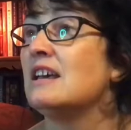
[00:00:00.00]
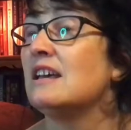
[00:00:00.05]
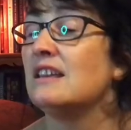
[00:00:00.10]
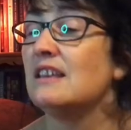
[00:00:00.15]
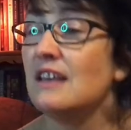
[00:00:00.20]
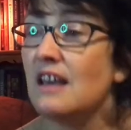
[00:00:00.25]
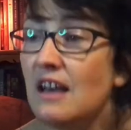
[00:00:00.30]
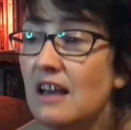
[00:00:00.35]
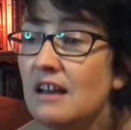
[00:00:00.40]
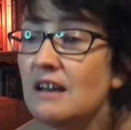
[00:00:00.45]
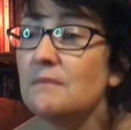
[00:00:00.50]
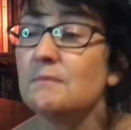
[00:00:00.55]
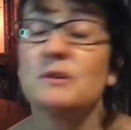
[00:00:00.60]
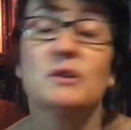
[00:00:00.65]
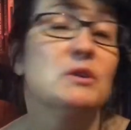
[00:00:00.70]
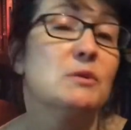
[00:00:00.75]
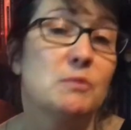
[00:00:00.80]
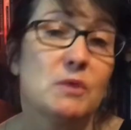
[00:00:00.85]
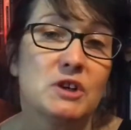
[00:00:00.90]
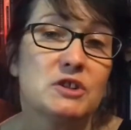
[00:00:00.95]
yeah, I'm
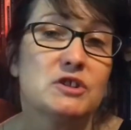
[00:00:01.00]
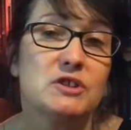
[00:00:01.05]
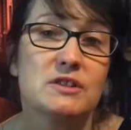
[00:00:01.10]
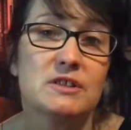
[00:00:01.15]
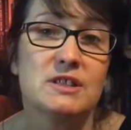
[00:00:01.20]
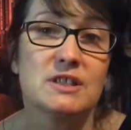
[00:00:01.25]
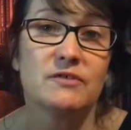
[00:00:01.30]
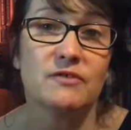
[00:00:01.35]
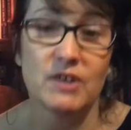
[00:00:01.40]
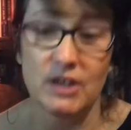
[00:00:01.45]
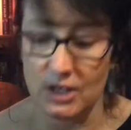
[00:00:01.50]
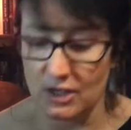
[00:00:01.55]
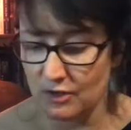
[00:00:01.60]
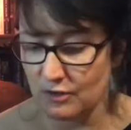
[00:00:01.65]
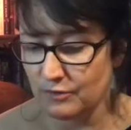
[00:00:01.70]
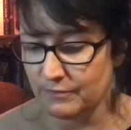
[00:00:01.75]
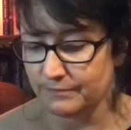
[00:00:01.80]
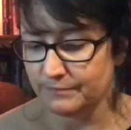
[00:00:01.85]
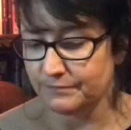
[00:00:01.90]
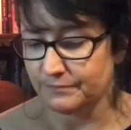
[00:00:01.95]
going to watch this
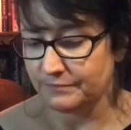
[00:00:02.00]
video.